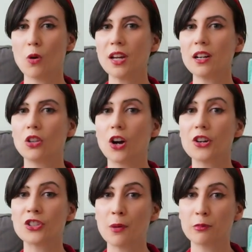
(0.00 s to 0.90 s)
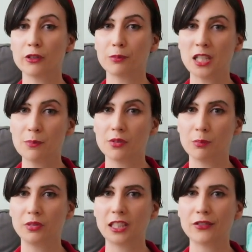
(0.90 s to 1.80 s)
Quite a large number of
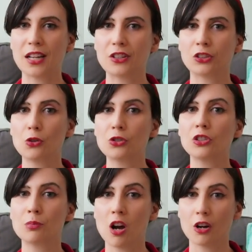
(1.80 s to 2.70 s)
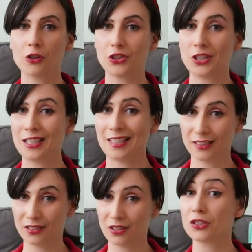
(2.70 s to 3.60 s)
people believe that social democracy
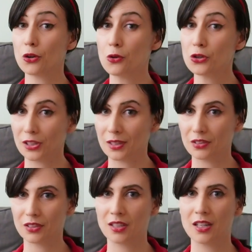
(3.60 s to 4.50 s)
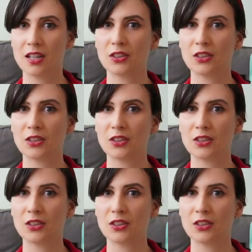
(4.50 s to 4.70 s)
is socialist.